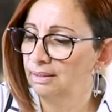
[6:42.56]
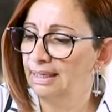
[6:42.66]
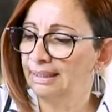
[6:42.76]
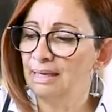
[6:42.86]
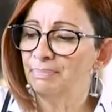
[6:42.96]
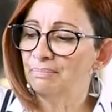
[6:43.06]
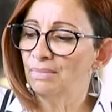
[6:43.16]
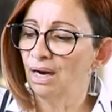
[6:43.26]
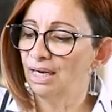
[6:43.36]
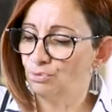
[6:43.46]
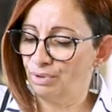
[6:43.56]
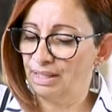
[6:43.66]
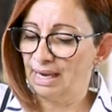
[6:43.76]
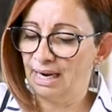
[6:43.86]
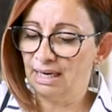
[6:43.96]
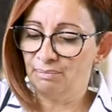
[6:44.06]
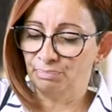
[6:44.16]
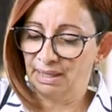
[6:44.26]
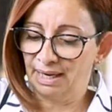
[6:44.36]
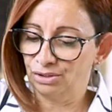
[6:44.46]
Now keep in mind with any
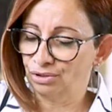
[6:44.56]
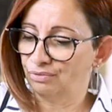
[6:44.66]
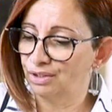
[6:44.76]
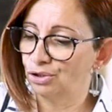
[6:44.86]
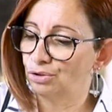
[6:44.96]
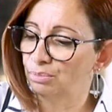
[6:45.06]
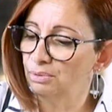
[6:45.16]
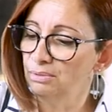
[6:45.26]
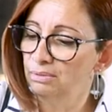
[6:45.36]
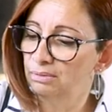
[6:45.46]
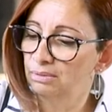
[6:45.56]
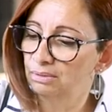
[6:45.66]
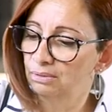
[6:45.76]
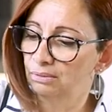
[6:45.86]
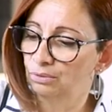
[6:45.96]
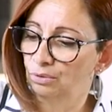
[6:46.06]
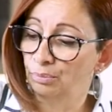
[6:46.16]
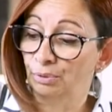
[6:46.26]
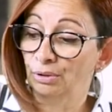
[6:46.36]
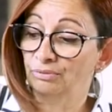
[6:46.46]
blanched vegetable or
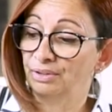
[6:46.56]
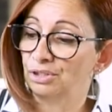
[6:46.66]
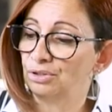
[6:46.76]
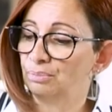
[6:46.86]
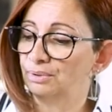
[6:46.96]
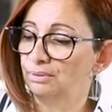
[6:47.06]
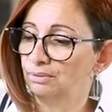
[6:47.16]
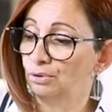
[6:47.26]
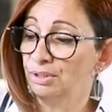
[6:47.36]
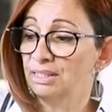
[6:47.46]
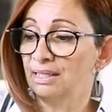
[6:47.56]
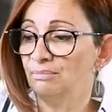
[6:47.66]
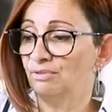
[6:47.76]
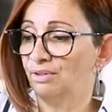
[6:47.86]
boiled vegetable or steamed